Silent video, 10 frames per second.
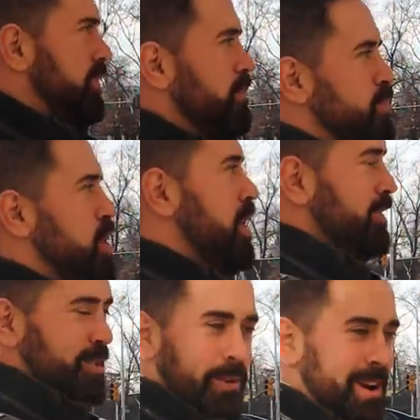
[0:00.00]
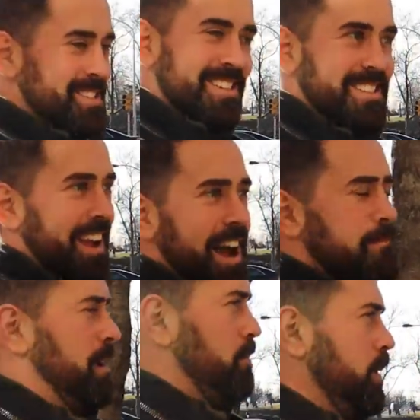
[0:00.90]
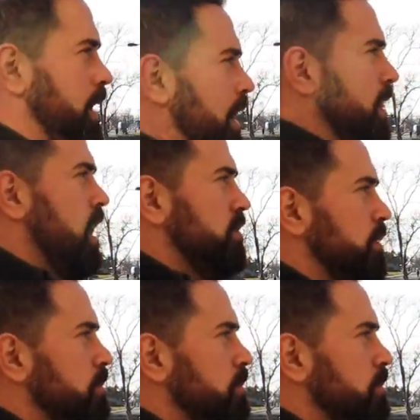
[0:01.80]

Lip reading: take from Joe, as crazy as the guy may be, I love